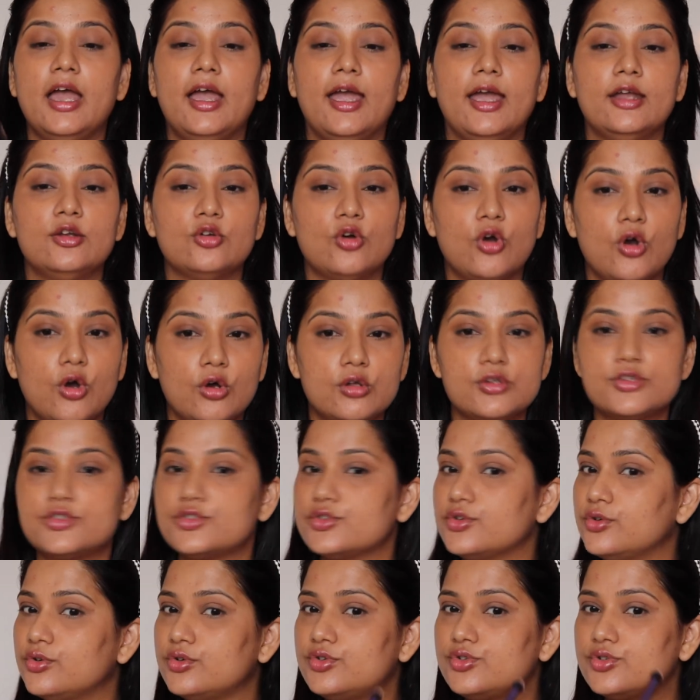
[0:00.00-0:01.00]
and
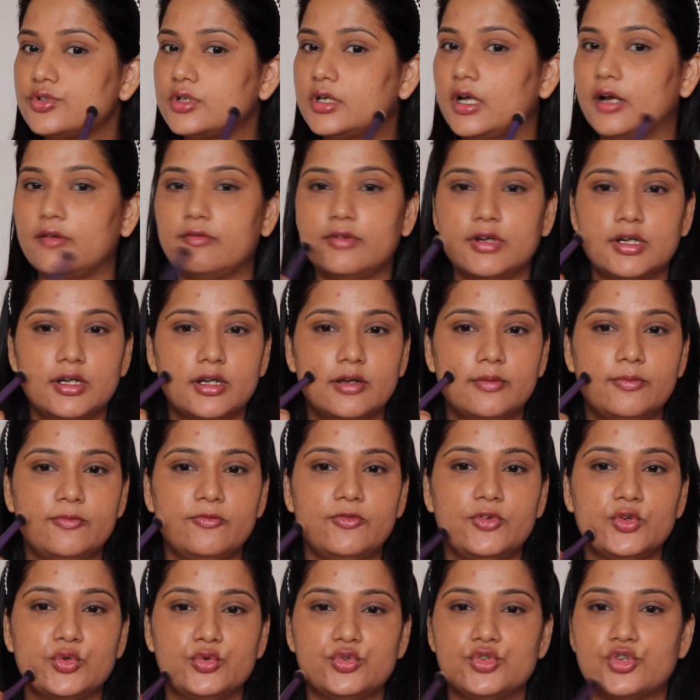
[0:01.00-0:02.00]
also to cover
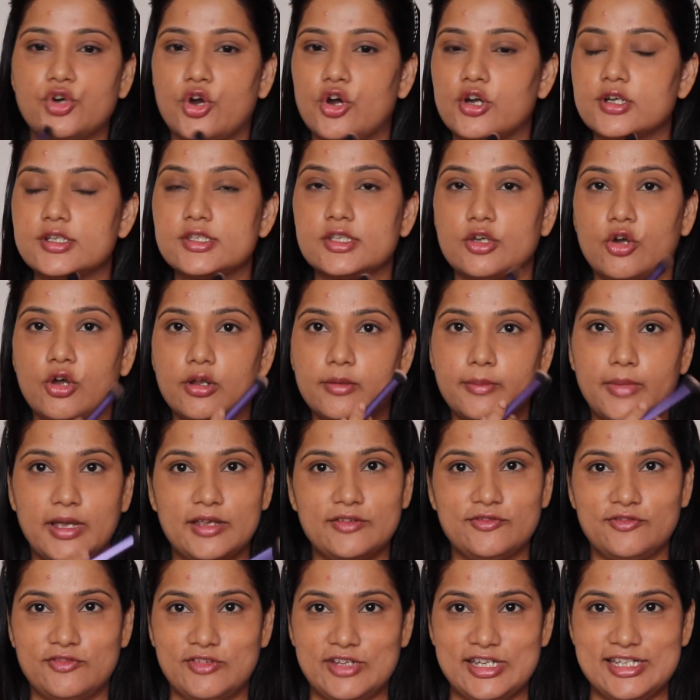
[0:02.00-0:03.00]
up few dots on
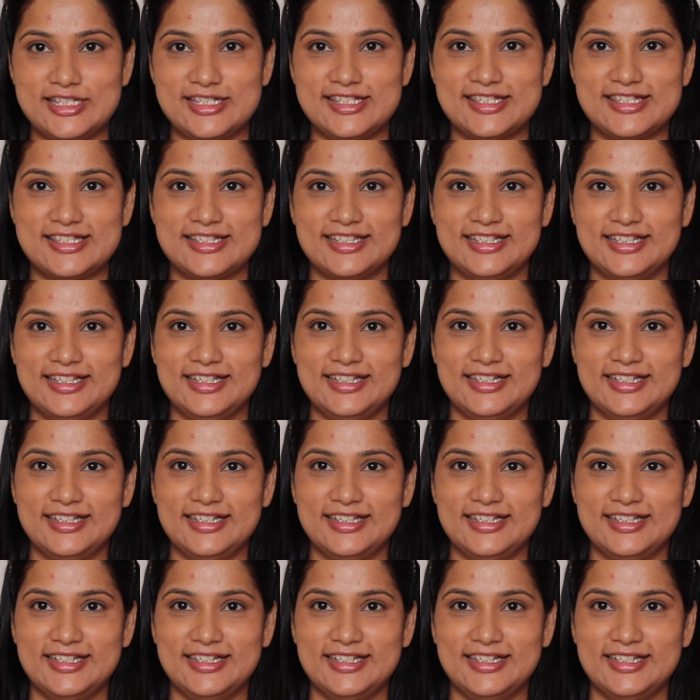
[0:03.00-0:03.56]
my face.